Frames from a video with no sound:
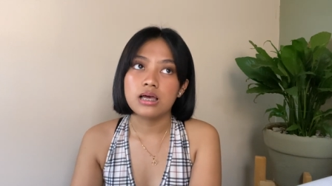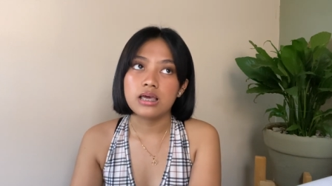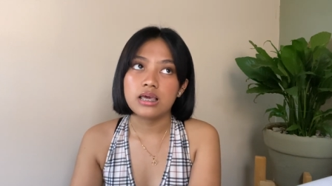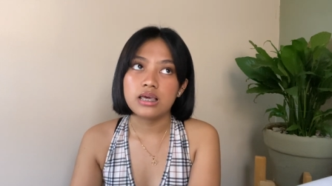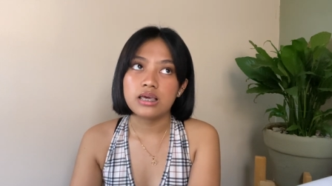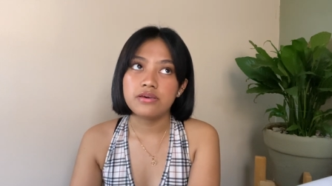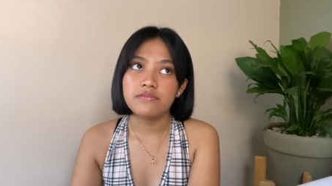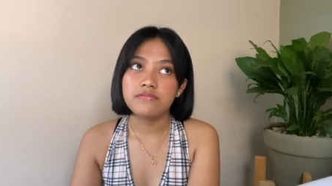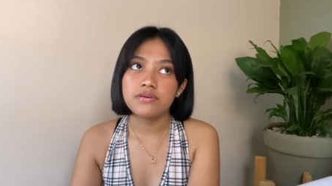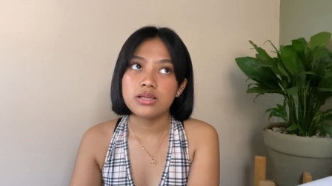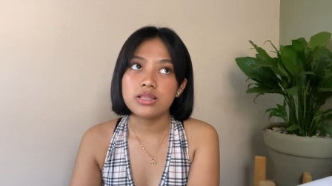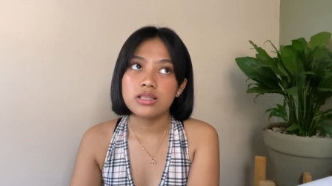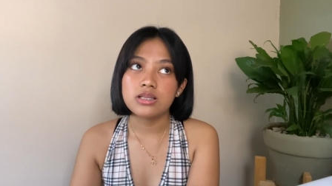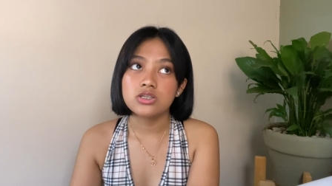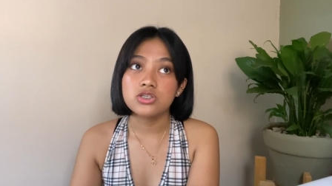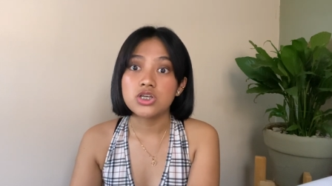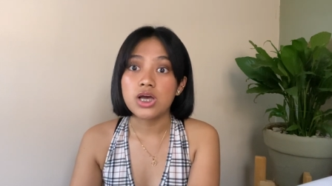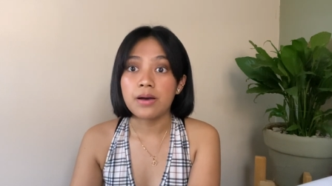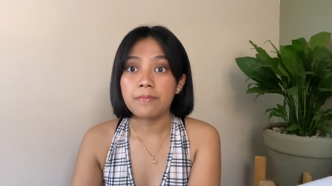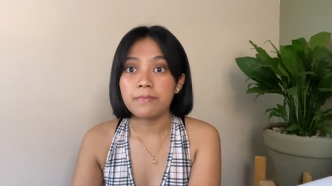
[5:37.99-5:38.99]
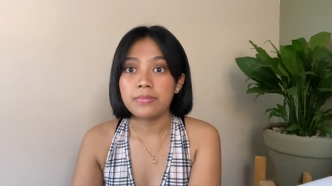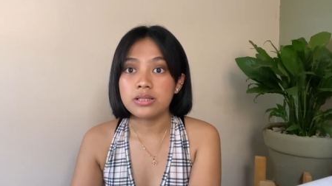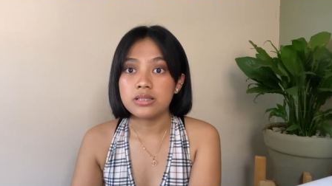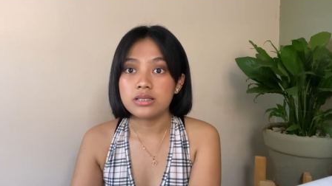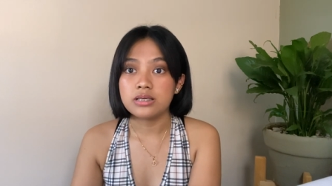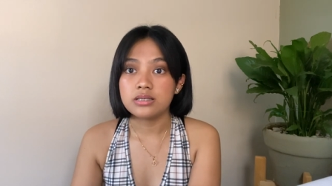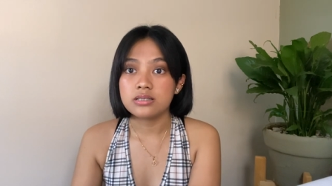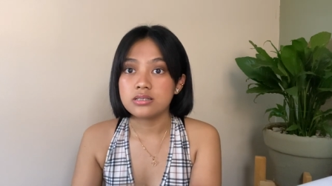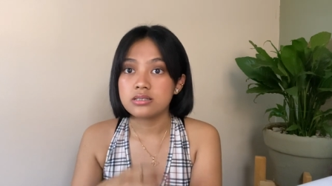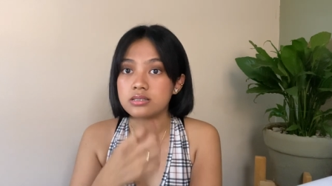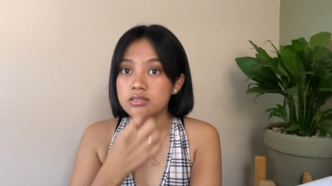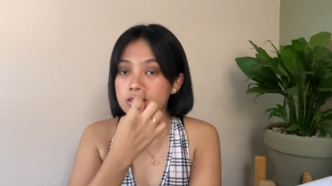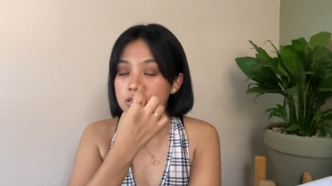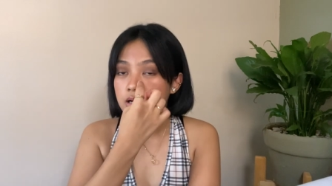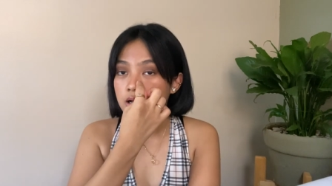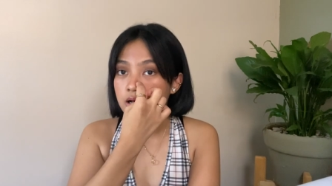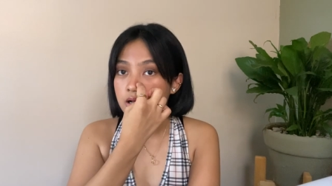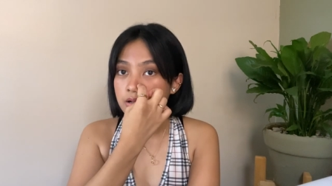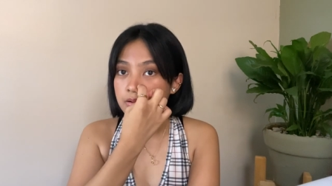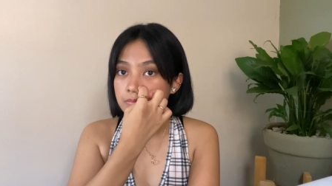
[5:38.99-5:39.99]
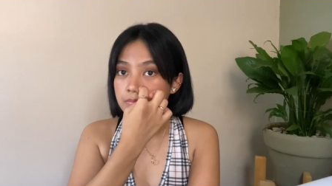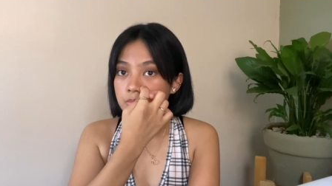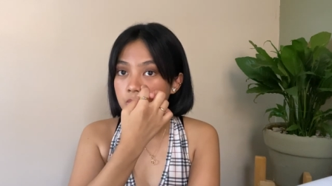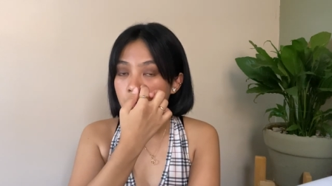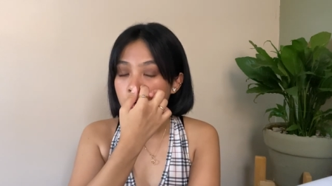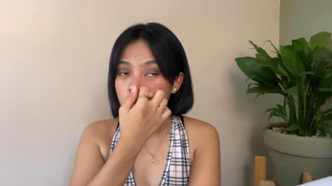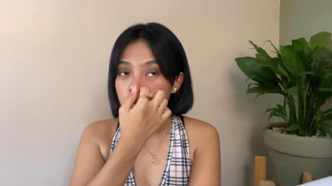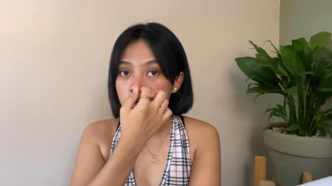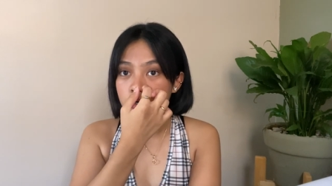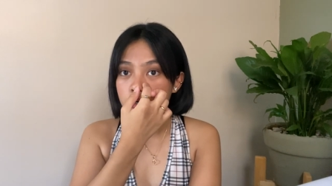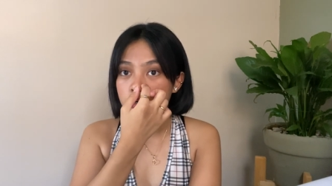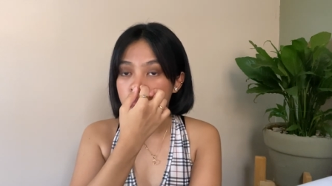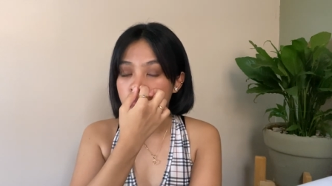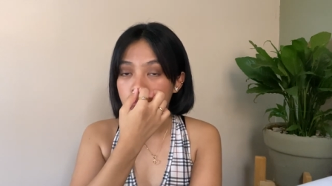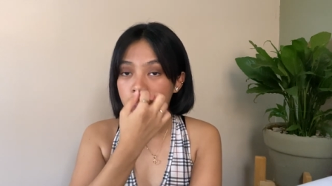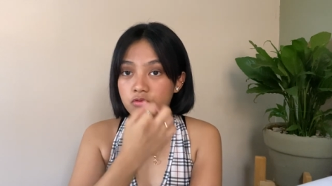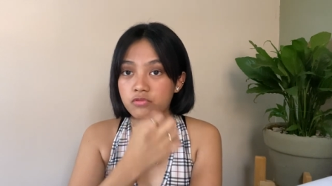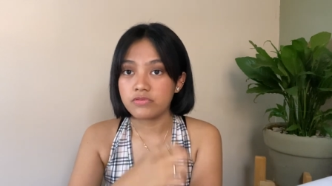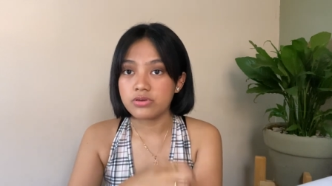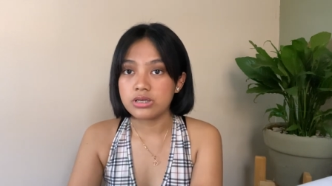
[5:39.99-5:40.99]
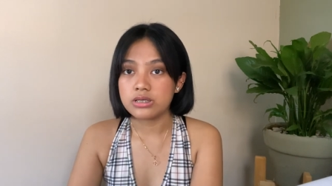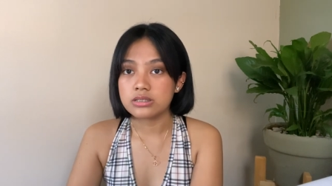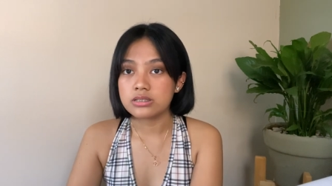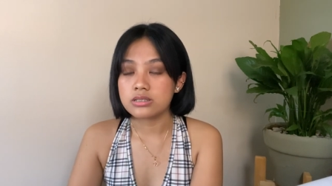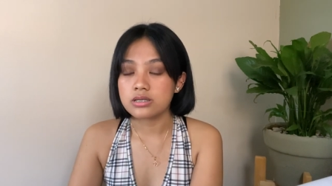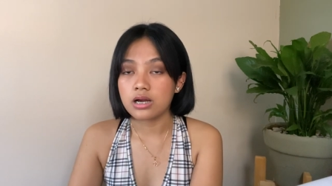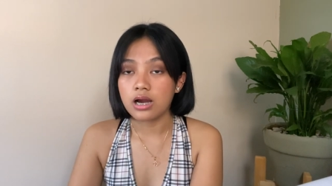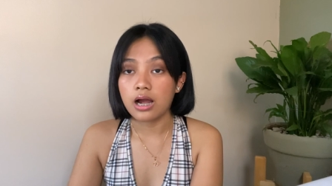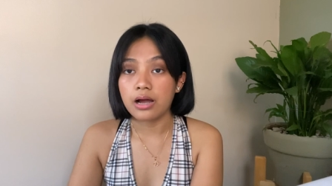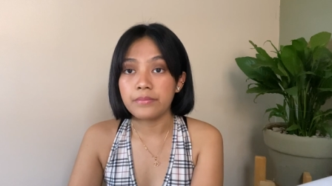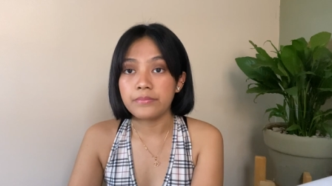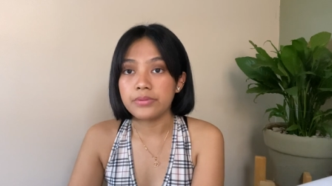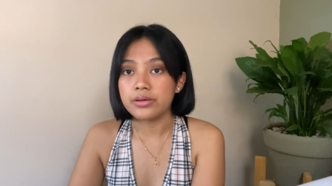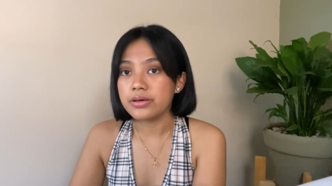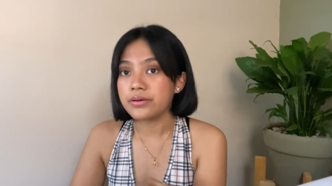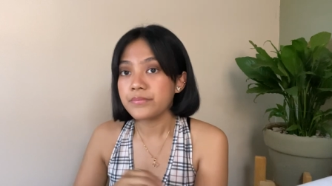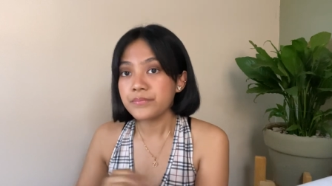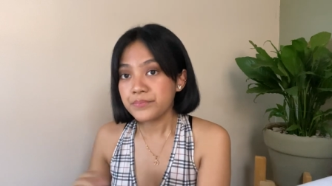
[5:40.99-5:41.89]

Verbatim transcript: Even the Japanese horror movies, grabe.